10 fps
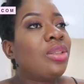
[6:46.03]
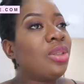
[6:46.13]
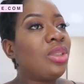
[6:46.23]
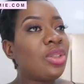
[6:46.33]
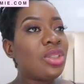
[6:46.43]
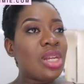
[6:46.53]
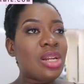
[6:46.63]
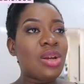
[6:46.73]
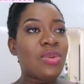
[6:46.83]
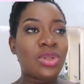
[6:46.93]
So Tito
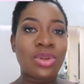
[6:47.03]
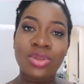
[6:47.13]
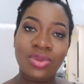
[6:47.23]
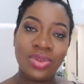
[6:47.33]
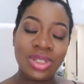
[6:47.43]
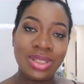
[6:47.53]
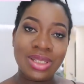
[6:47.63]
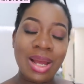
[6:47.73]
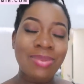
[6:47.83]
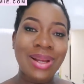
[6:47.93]
said he was going to fix
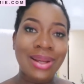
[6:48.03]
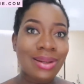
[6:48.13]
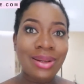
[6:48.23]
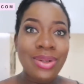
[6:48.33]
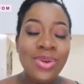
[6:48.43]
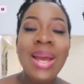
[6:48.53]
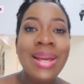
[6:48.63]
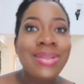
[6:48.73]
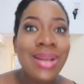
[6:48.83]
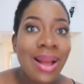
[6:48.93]
it. I'm like, you
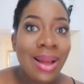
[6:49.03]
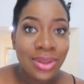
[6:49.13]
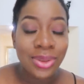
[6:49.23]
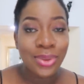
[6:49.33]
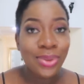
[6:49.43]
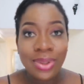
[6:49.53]
are a child.